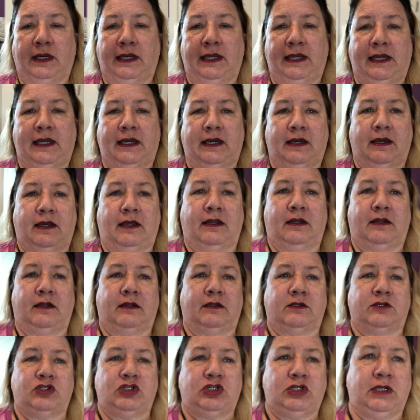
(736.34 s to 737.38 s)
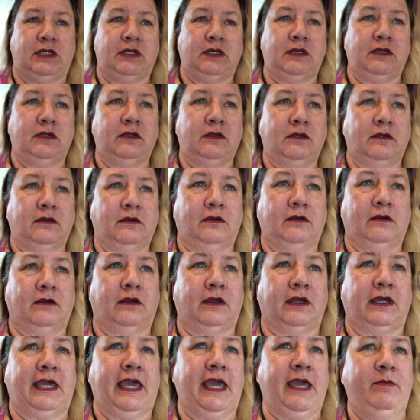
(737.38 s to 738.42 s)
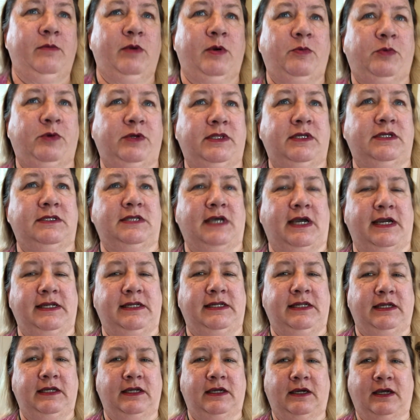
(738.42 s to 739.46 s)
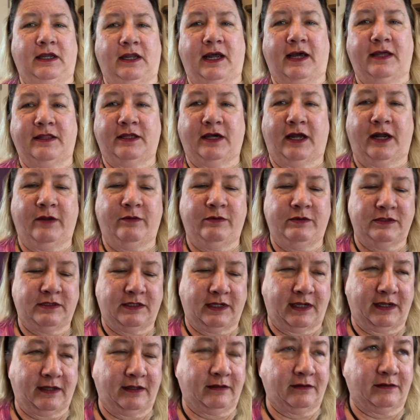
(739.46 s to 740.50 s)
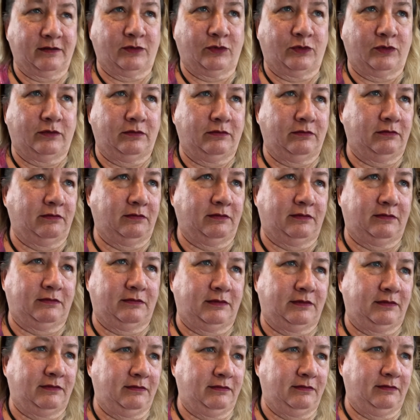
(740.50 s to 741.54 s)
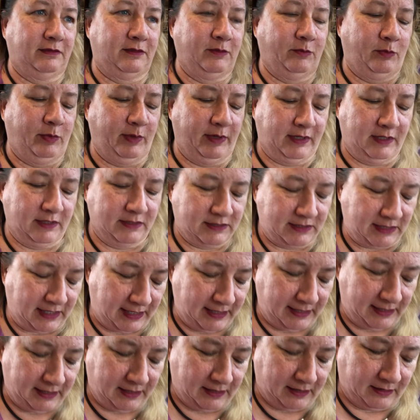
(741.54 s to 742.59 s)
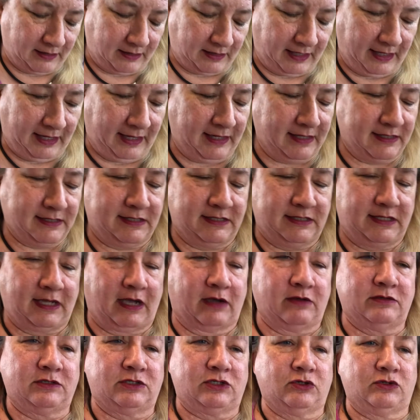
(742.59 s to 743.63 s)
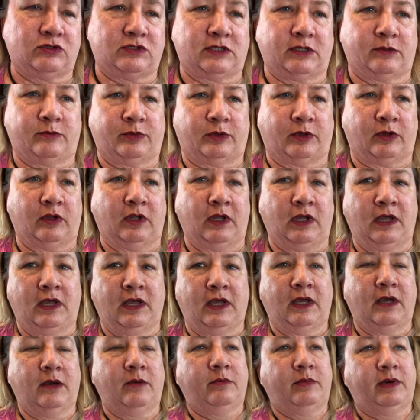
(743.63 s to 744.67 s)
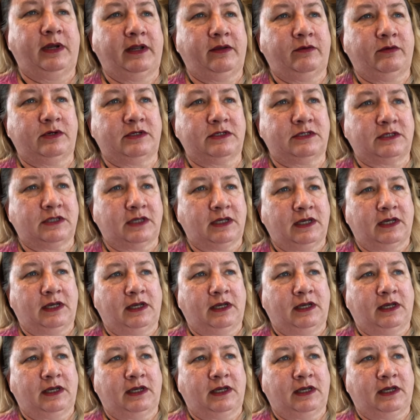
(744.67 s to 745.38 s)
And she came up with this idea, and I thought it was like the biggest idea, and it sounds so simple, but it was,